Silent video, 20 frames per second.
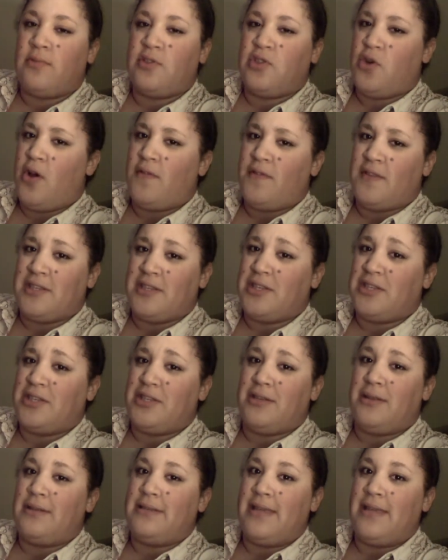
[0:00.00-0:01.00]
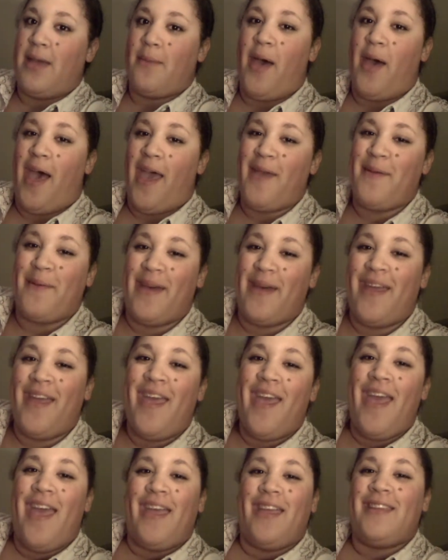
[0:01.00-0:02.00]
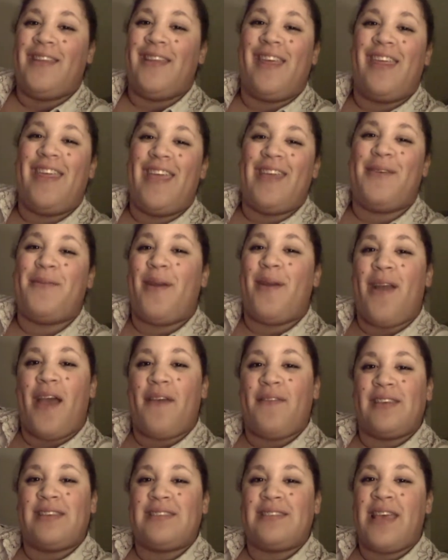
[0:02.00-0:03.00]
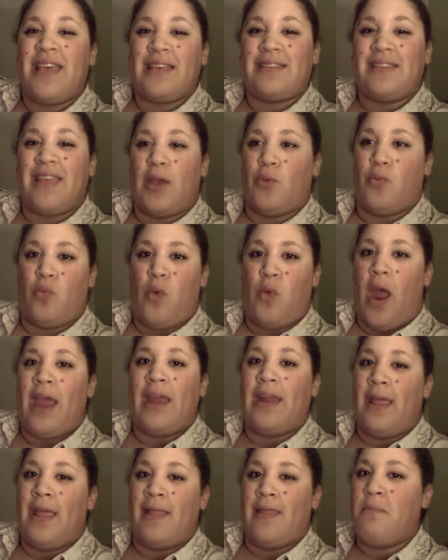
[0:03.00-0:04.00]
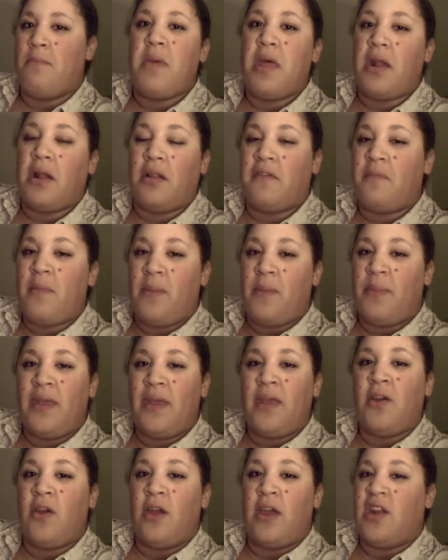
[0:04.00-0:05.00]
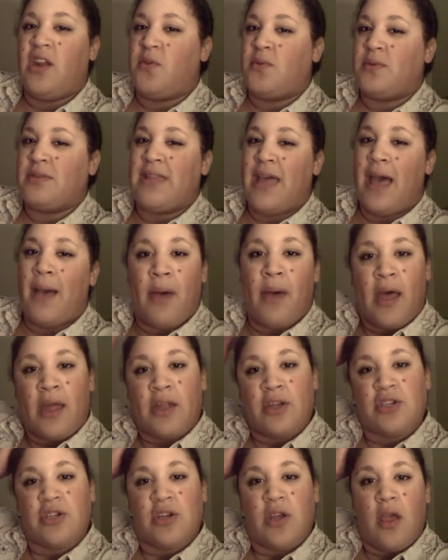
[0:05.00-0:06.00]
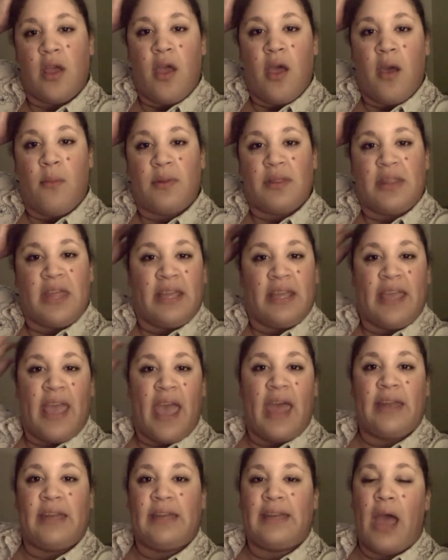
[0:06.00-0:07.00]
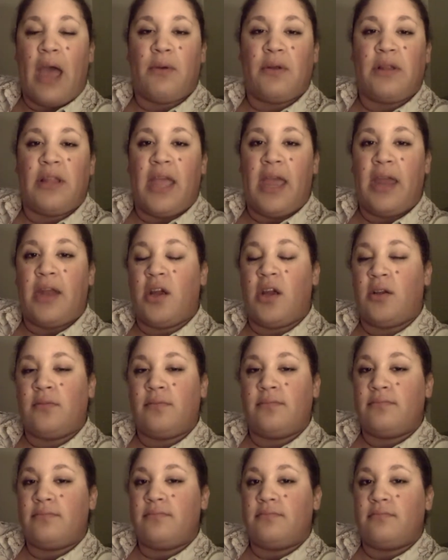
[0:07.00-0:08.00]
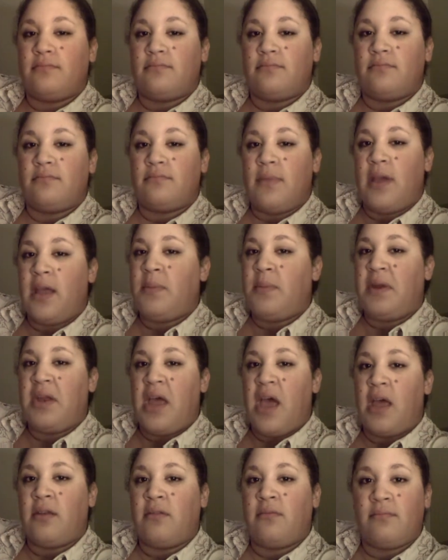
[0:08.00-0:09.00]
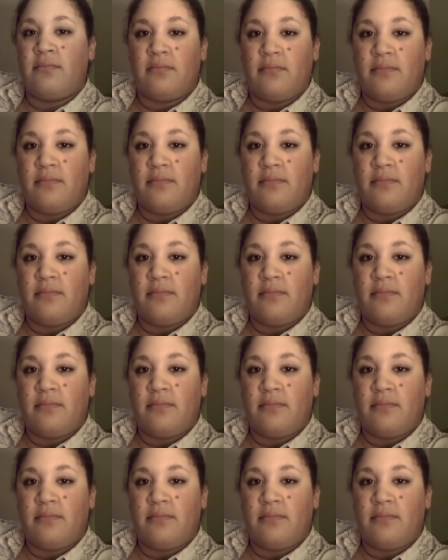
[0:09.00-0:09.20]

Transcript: Sorry if this is TMI, but you'd think we were having sex, like, right in the middle of my period. It was that much. But then again, an hour later, I'd be done.